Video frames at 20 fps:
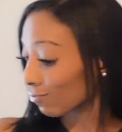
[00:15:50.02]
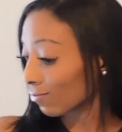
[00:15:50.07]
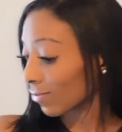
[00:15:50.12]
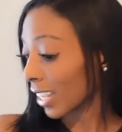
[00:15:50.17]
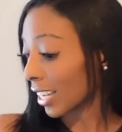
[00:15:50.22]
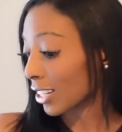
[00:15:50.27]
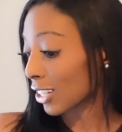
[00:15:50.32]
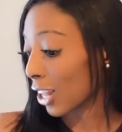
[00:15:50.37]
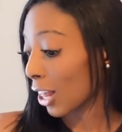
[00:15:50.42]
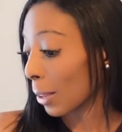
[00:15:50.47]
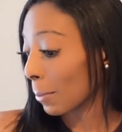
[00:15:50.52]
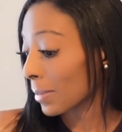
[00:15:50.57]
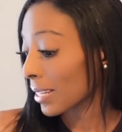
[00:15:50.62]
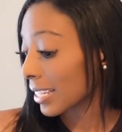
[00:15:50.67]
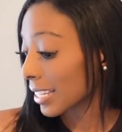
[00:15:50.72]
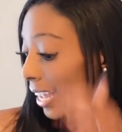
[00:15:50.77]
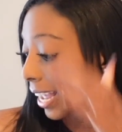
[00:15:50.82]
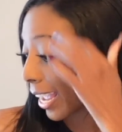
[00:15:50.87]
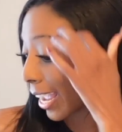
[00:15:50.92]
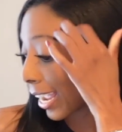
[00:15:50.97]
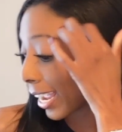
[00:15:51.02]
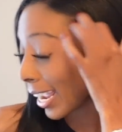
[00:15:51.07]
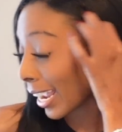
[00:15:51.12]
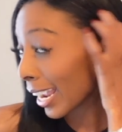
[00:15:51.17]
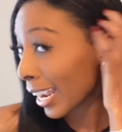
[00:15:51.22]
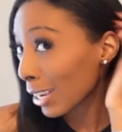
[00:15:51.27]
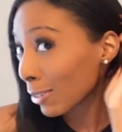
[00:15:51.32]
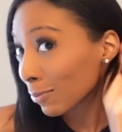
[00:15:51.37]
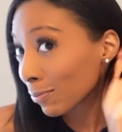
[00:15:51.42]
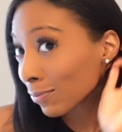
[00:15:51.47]
So I'm gonna
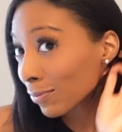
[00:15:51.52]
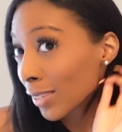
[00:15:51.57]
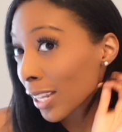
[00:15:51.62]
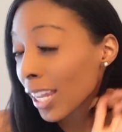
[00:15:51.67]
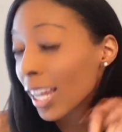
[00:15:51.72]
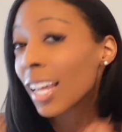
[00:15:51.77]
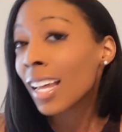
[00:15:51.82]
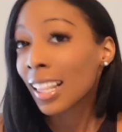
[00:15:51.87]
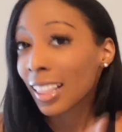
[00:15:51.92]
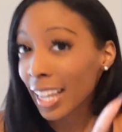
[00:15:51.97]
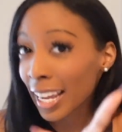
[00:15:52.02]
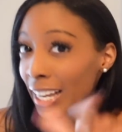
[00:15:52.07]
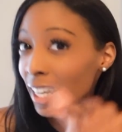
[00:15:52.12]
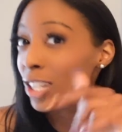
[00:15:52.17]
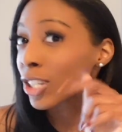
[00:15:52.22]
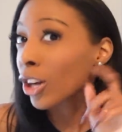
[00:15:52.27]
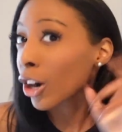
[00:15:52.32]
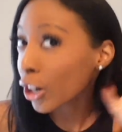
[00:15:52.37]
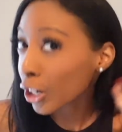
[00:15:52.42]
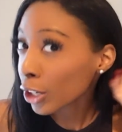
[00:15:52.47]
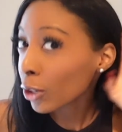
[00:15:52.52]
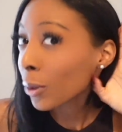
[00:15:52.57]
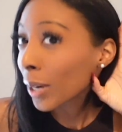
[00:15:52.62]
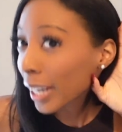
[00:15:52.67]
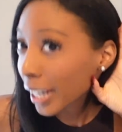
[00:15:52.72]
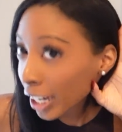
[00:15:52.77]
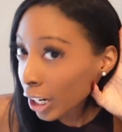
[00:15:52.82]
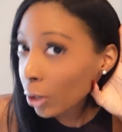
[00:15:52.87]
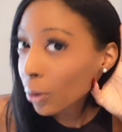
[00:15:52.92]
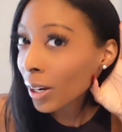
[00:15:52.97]
say, ladies, are you
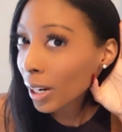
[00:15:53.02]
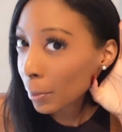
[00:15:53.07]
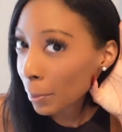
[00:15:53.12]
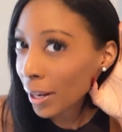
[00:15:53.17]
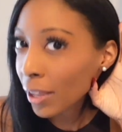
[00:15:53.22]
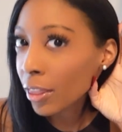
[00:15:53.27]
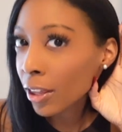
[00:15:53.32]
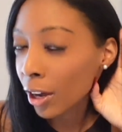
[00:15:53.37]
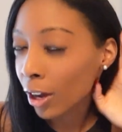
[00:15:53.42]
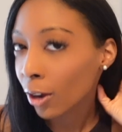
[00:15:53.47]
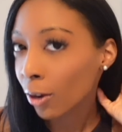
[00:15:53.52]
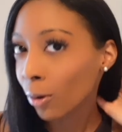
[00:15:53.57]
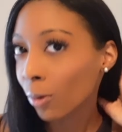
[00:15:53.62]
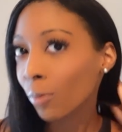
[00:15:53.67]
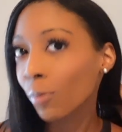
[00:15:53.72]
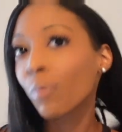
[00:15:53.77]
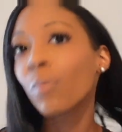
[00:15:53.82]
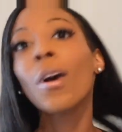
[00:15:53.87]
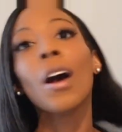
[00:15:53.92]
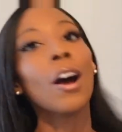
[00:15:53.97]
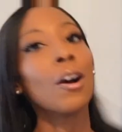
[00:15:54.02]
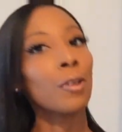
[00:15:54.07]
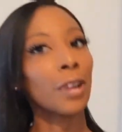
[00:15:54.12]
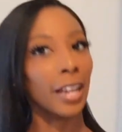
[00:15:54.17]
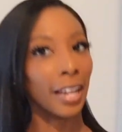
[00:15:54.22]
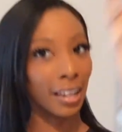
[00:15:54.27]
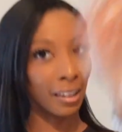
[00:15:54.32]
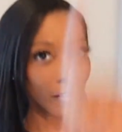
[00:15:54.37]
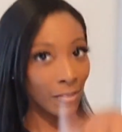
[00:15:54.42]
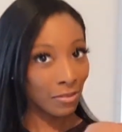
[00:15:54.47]
hearing me though?
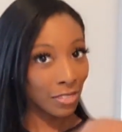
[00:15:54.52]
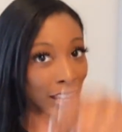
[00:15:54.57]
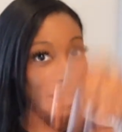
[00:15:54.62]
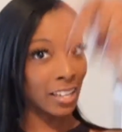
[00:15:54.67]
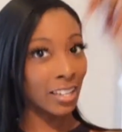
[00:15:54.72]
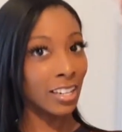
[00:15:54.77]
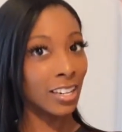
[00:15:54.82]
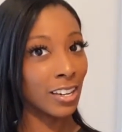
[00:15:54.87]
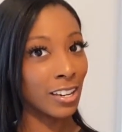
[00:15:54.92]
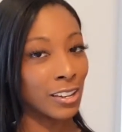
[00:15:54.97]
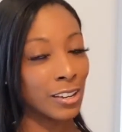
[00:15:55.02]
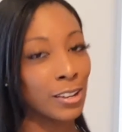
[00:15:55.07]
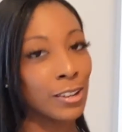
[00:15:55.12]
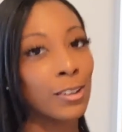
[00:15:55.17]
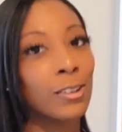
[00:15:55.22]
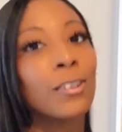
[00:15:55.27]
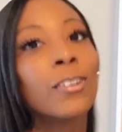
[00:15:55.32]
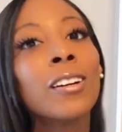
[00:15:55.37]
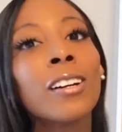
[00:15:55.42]
Okay, thank you.